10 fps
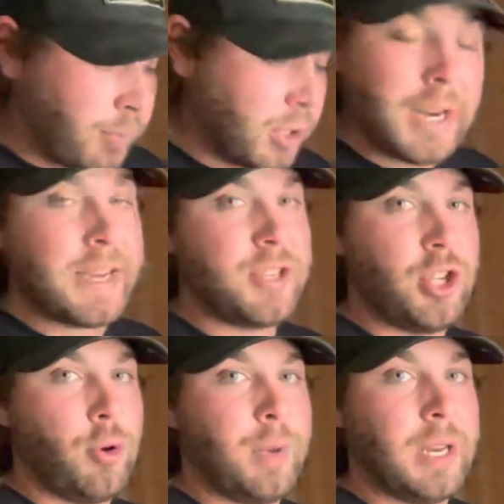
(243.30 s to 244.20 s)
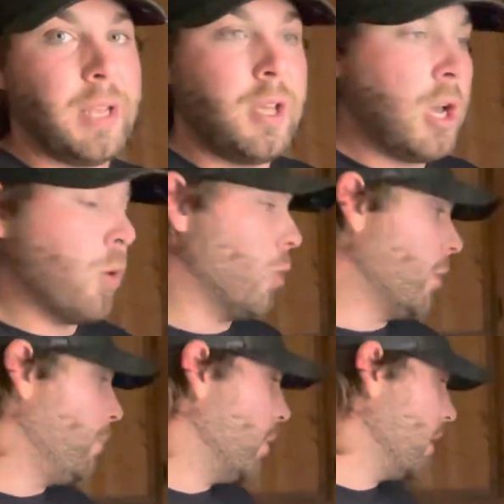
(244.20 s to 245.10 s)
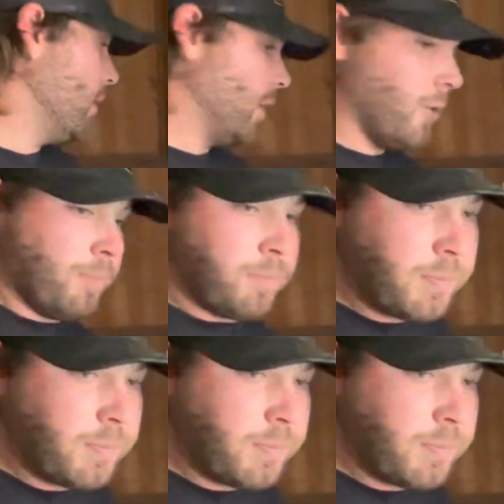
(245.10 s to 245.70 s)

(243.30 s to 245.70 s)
put an ice cube in it. Or put a little,